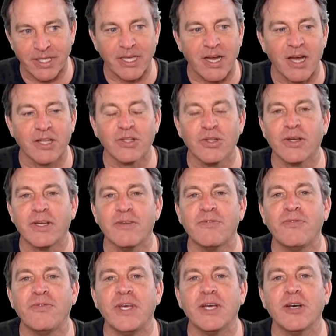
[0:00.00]
Click on Look
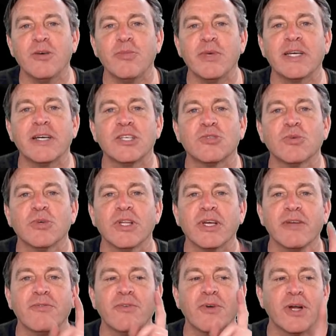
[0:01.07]
and Feel, because we're
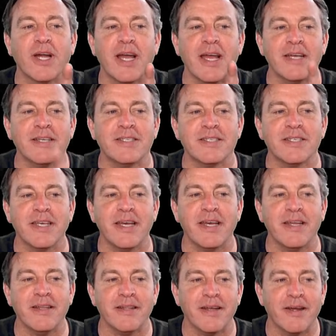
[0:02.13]
looking for a
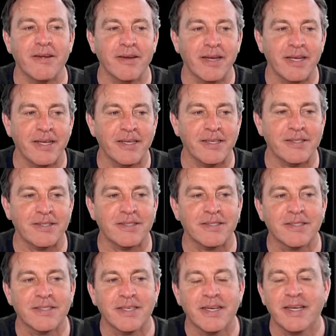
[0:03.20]
skin. There it
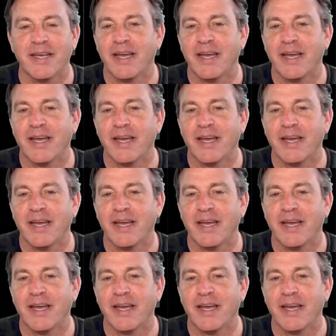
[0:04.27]
is.